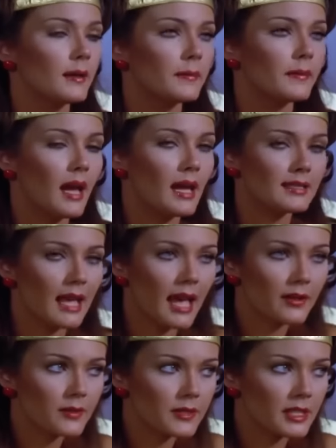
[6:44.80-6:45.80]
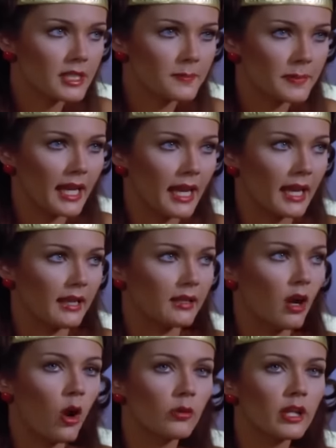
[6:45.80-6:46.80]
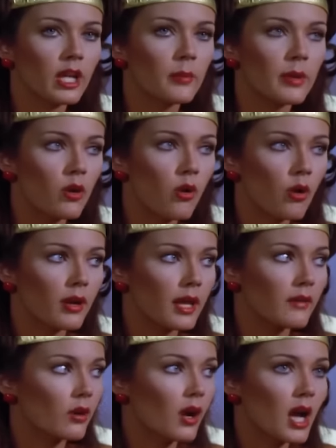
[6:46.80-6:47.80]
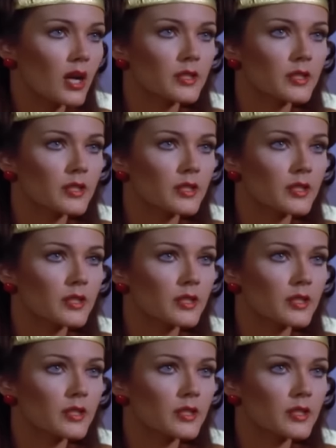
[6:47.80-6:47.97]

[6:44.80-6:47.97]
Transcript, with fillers: It could look different in various shots of the same scene,